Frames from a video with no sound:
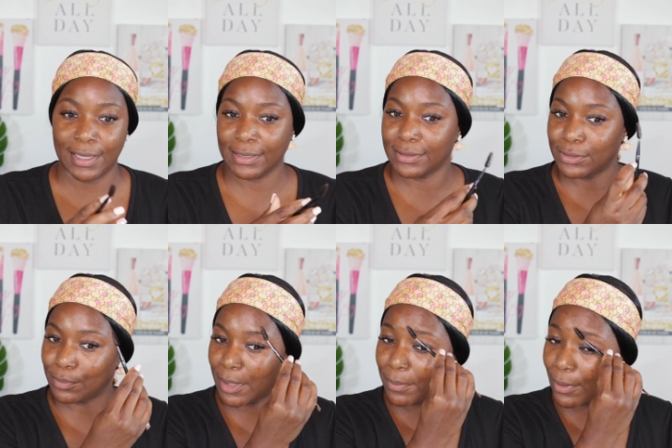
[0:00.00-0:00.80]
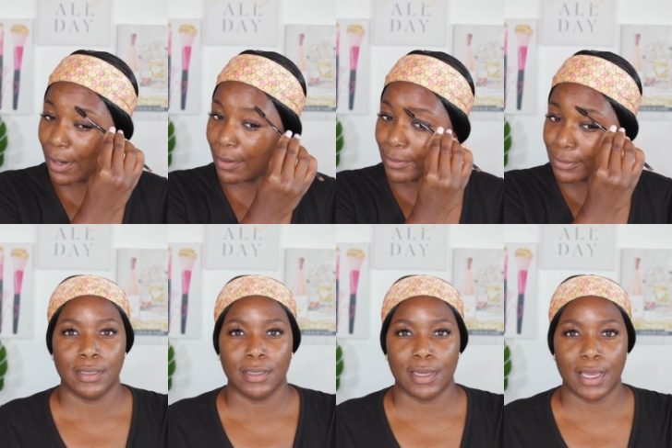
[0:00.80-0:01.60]
like to do my brows.
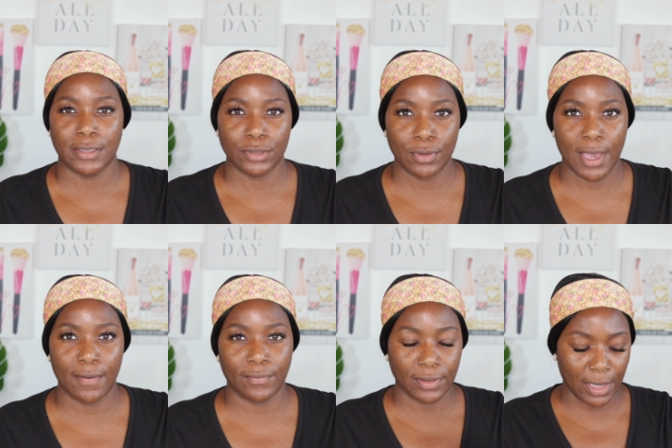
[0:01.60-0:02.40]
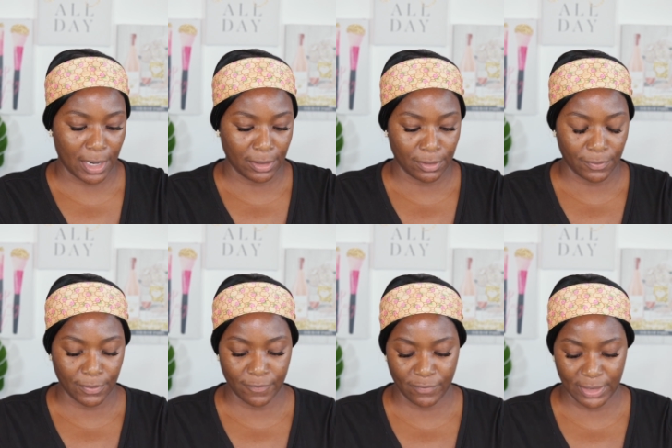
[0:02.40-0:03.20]
I do have a liner
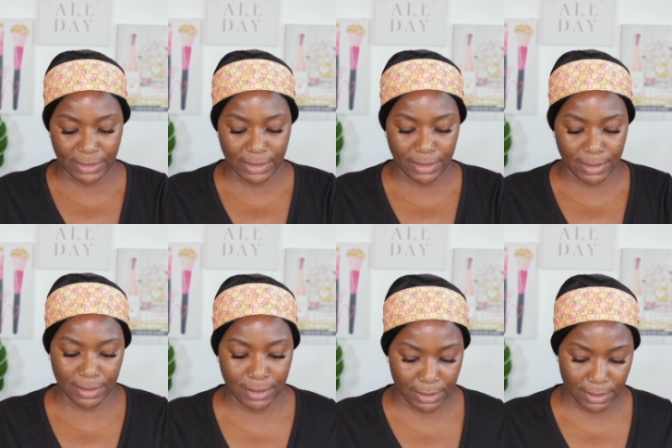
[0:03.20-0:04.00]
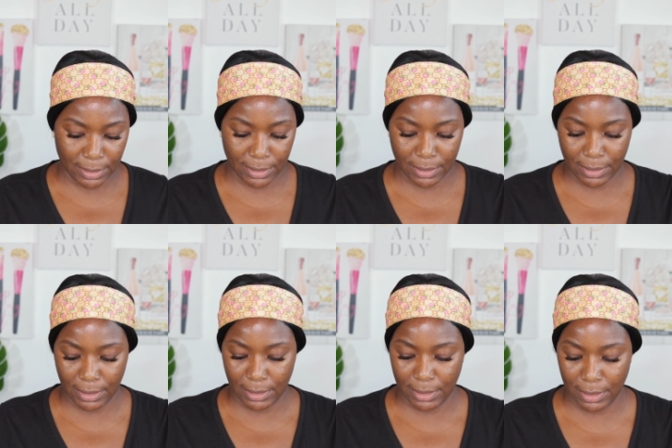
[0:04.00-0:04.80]
from Fenty. This is
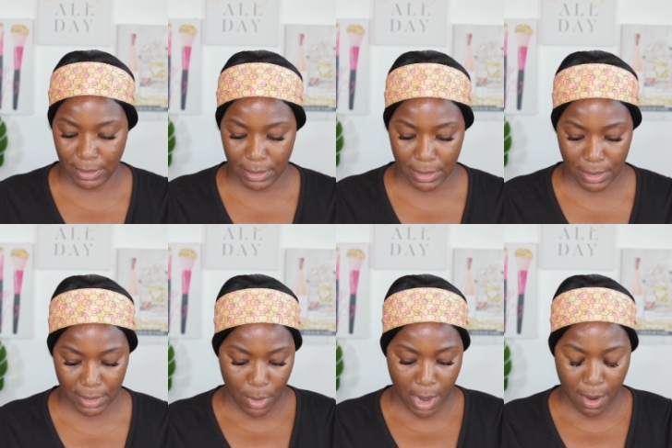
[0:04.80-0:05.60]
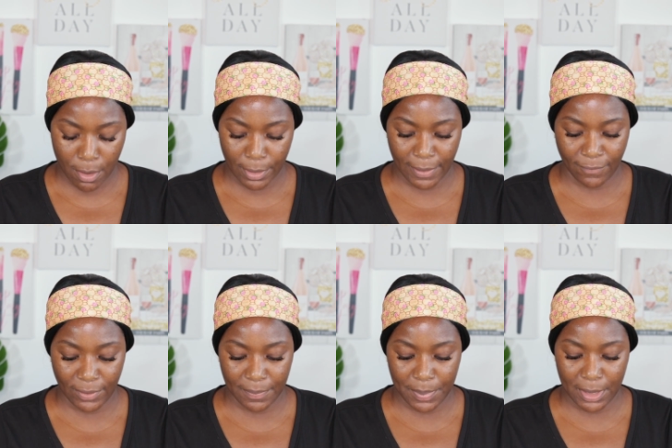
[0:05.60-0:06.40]
the Brow
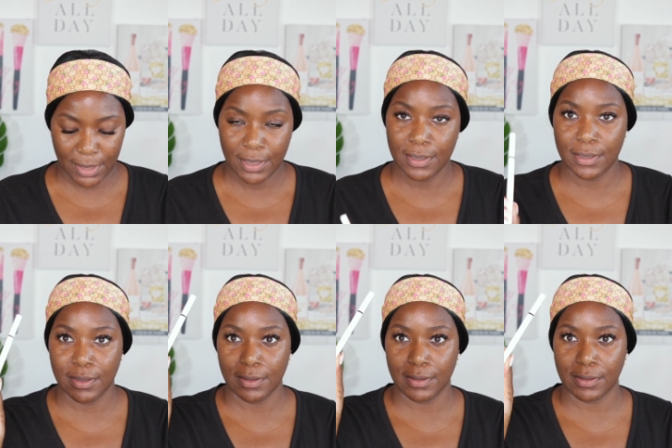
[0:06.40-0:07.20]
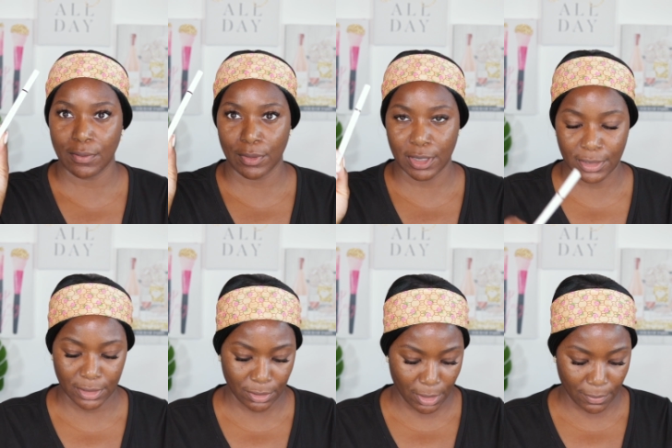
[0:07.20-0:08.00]
MVP. So we're gonna
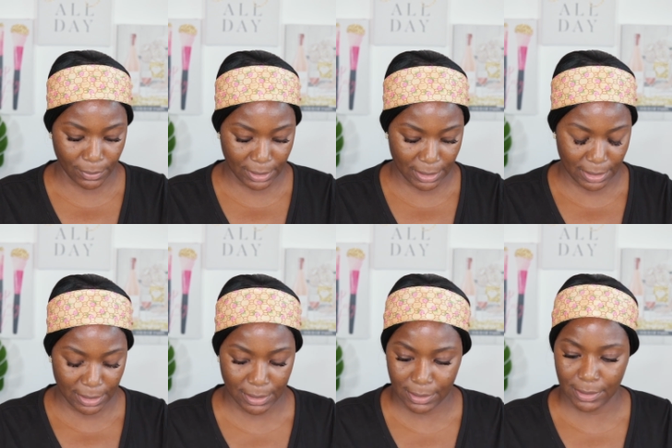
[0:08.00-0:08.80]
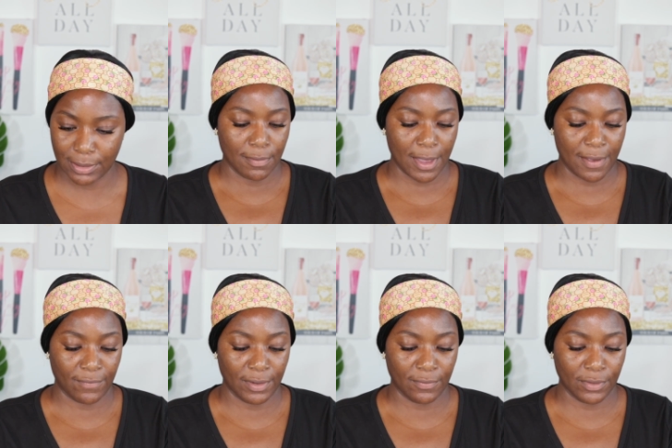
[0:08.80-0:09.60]
start with this. I've
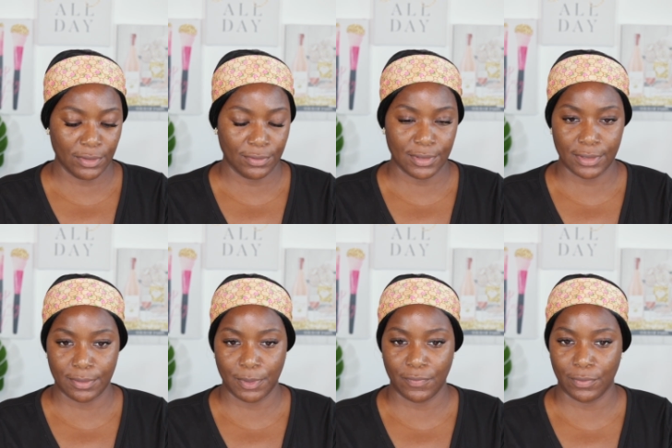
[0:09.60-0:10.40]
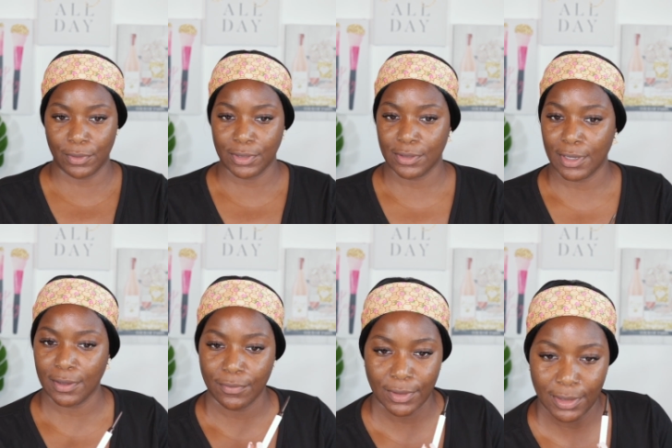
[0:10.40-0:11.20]
never used this before, so I
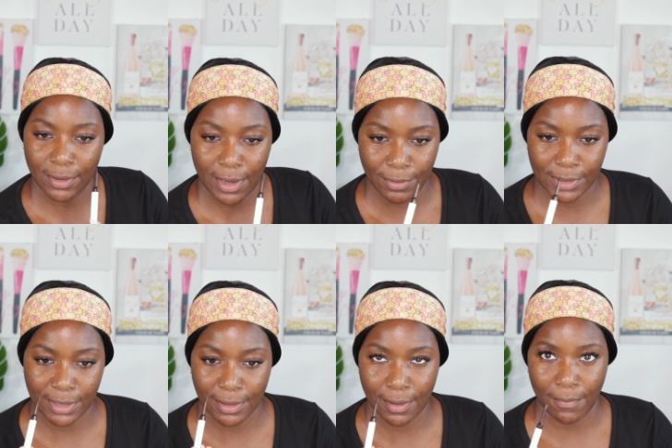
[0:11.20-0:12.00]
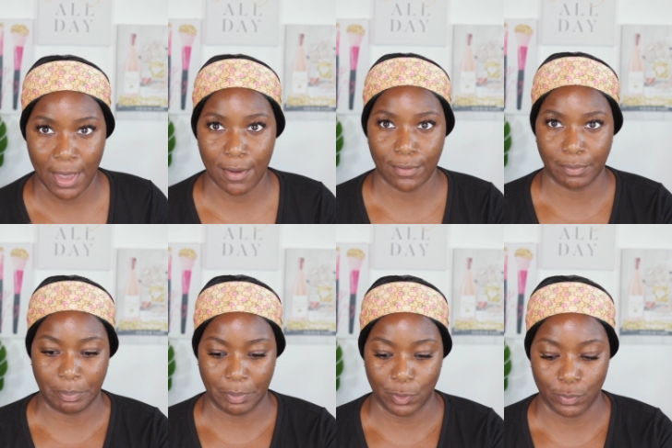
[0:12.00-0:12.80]
don't really know how it's gonna come out,
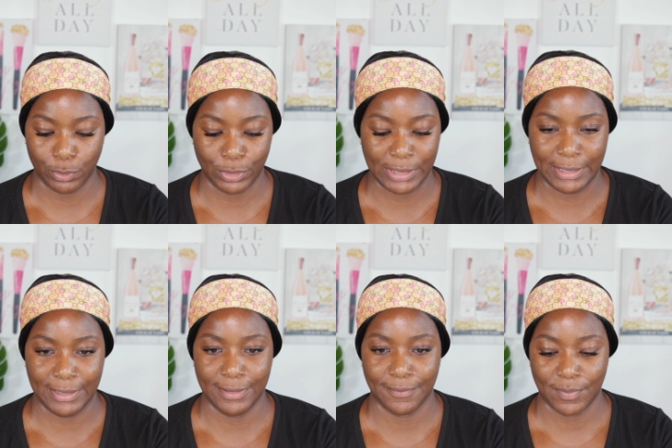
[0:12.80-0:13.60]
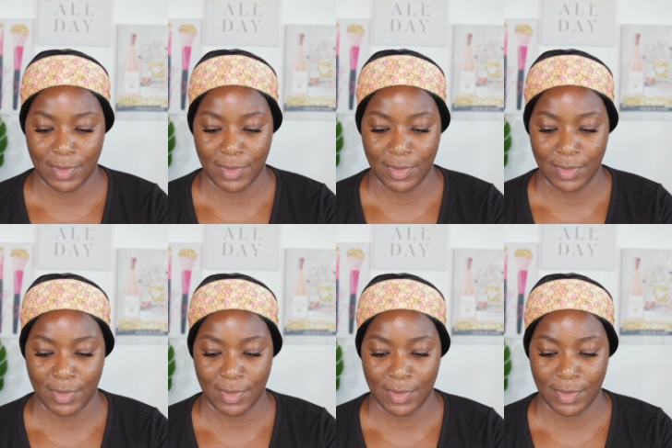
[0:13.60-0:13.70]
but we'll see.